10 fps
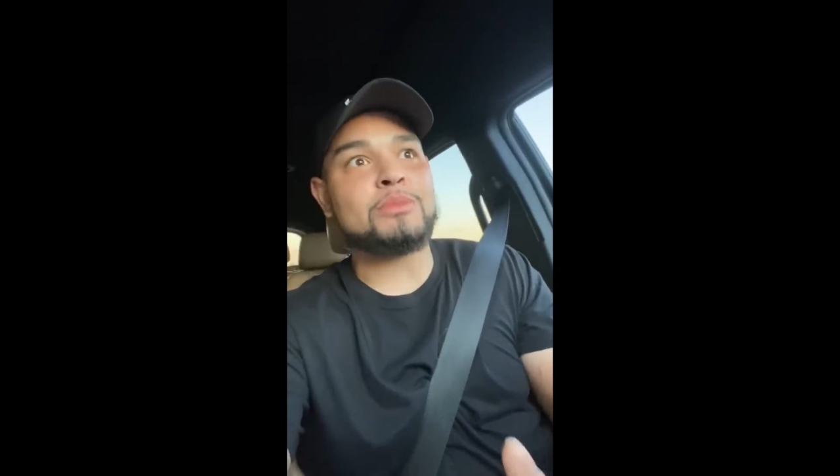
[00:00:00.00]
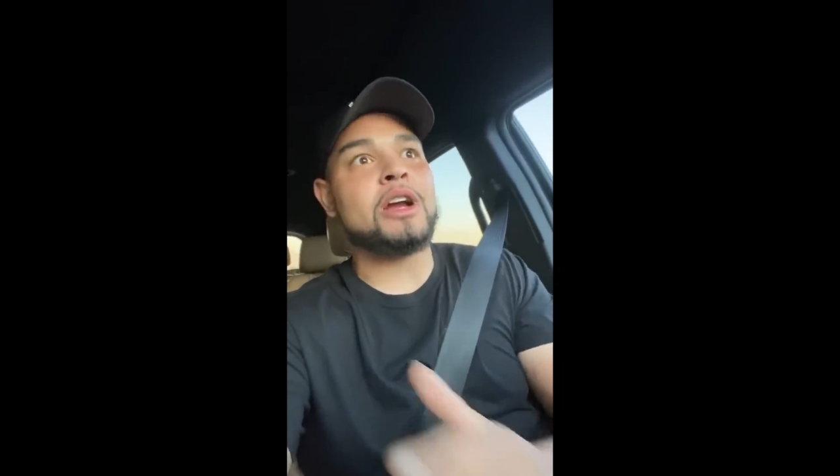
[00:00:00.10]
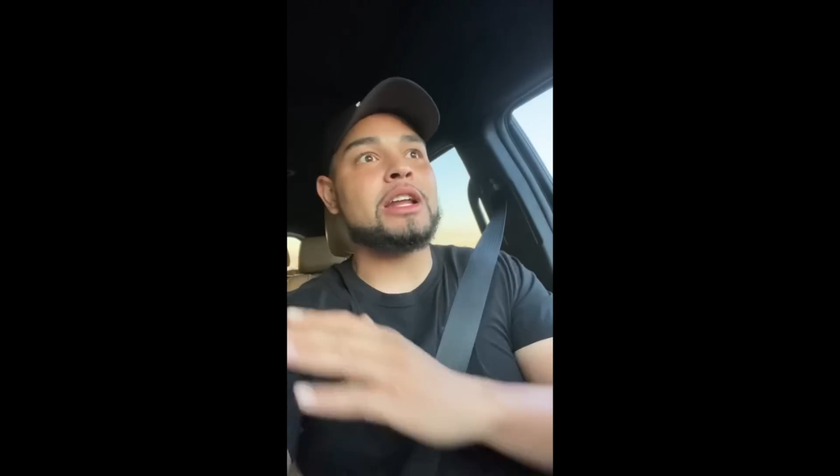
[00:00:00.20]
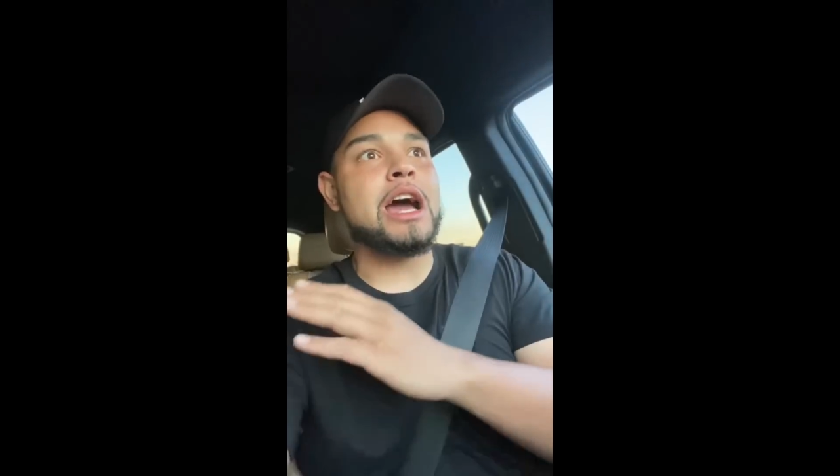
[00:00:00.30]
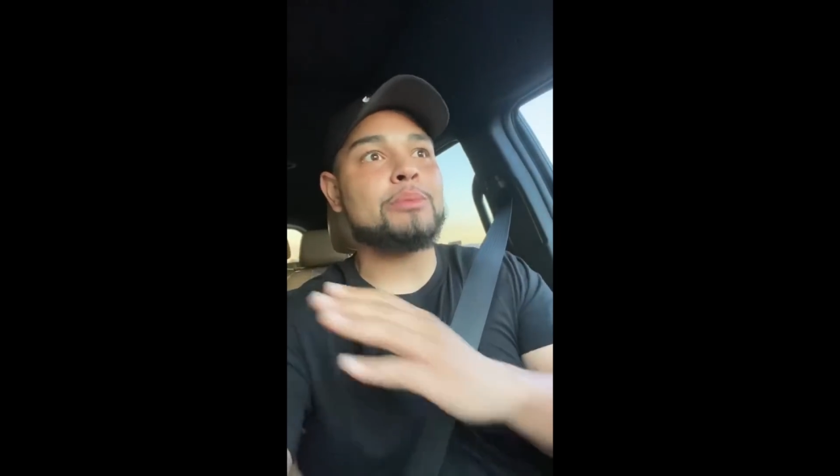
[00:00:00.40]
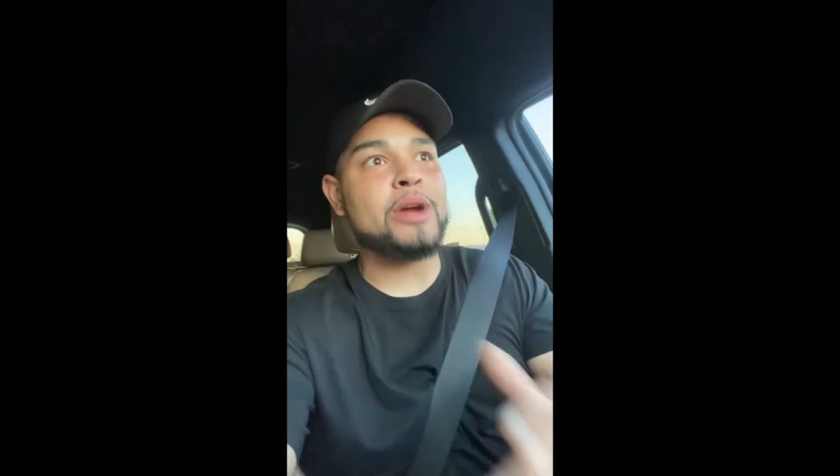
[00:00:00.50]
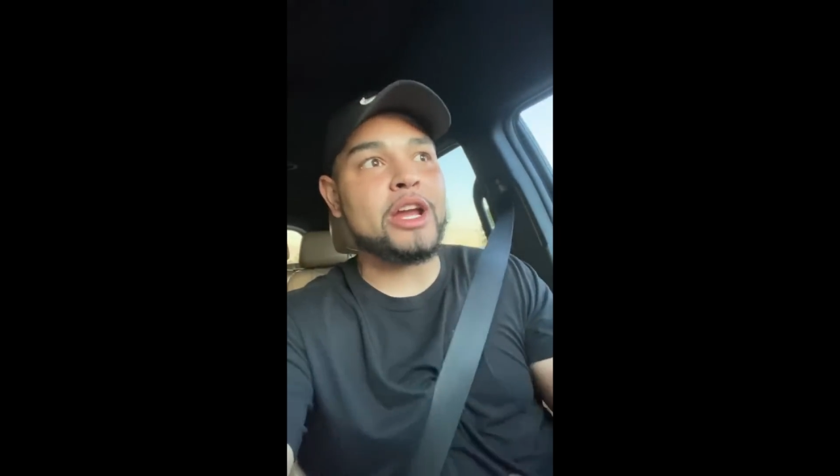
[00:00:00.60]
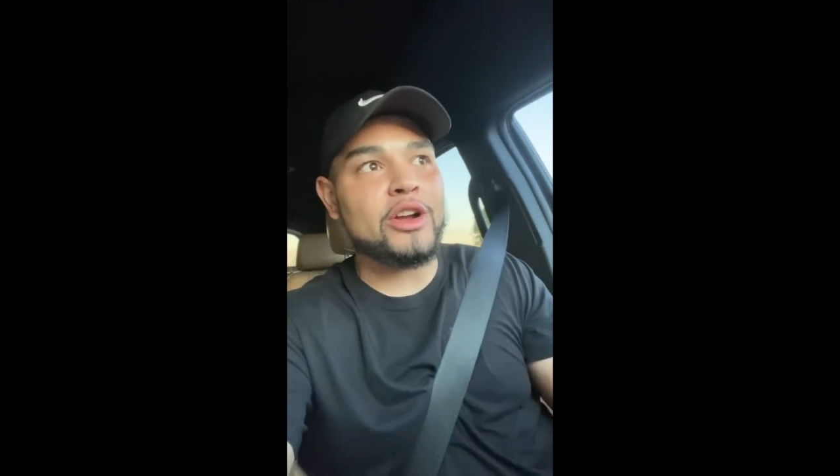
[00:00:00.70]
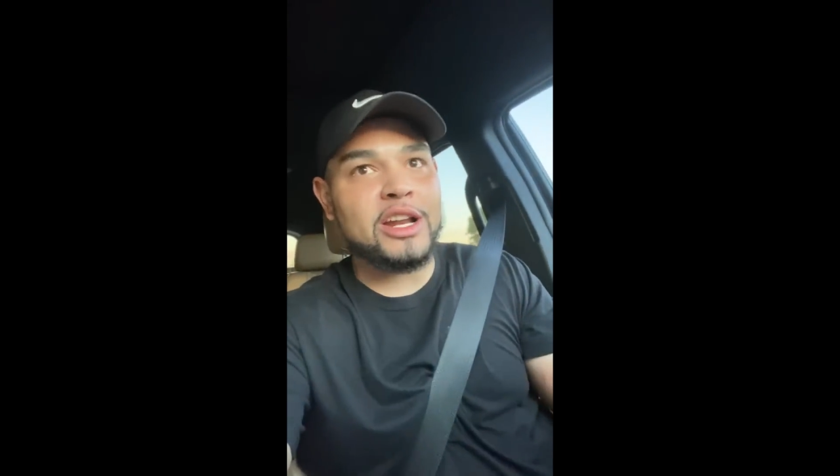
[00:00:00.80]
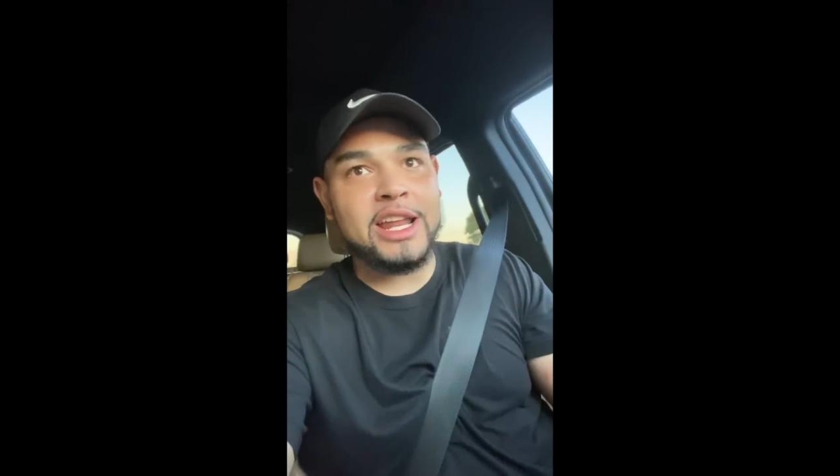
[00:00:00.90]
bro, and I'll
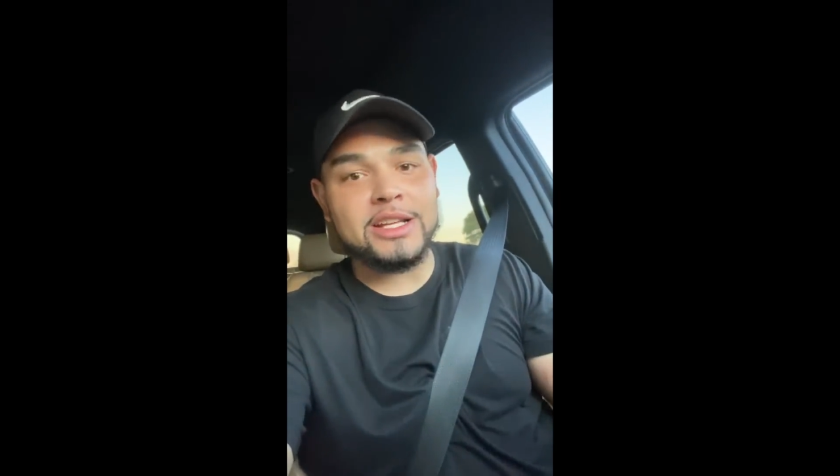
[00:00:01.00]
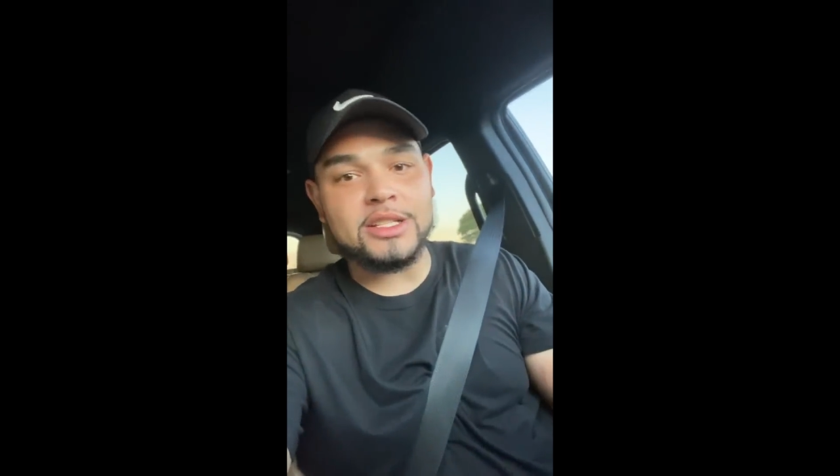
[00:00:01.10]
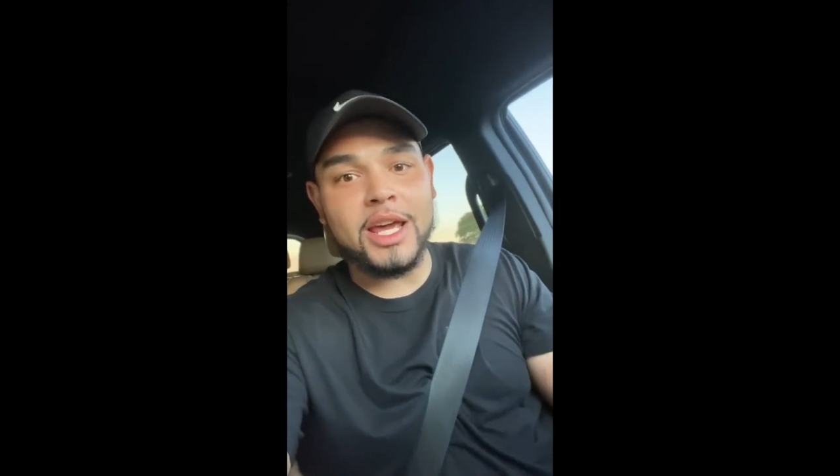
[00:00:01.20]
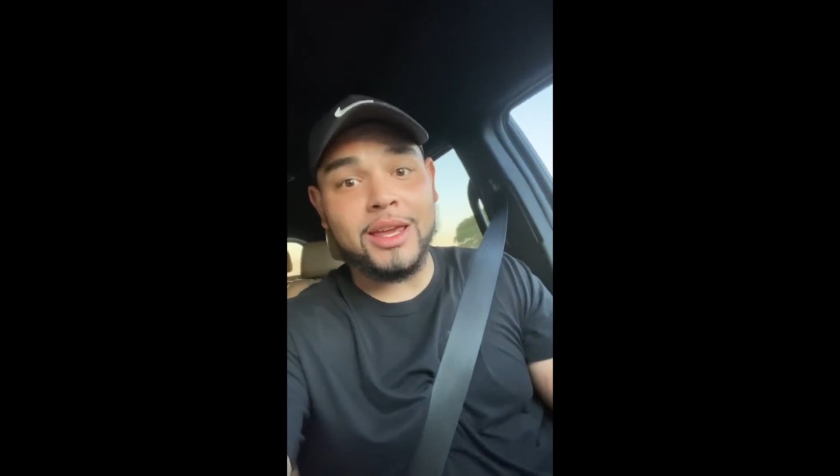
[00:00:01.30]
prank her the next day.